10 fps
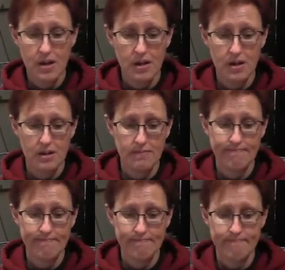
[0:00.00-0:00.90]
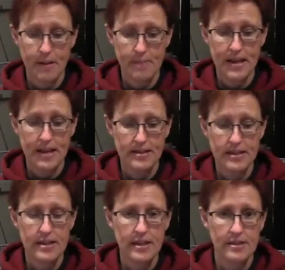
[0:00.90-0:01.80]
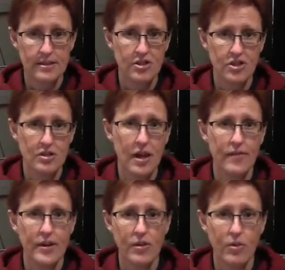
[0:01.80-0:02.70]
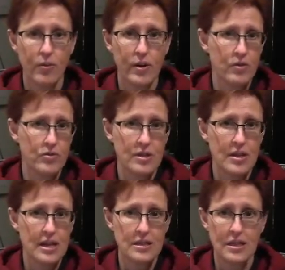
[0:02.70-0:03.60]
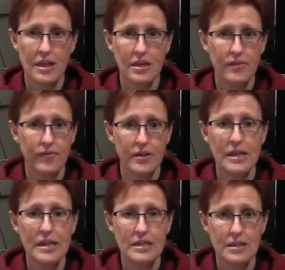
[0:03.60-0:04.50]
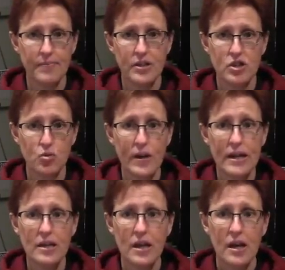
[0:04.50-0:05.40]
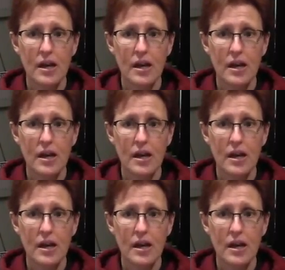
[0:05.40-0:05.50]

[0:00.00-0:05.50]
I'm guessing it's just kind of another one of those things that if you need something sweet,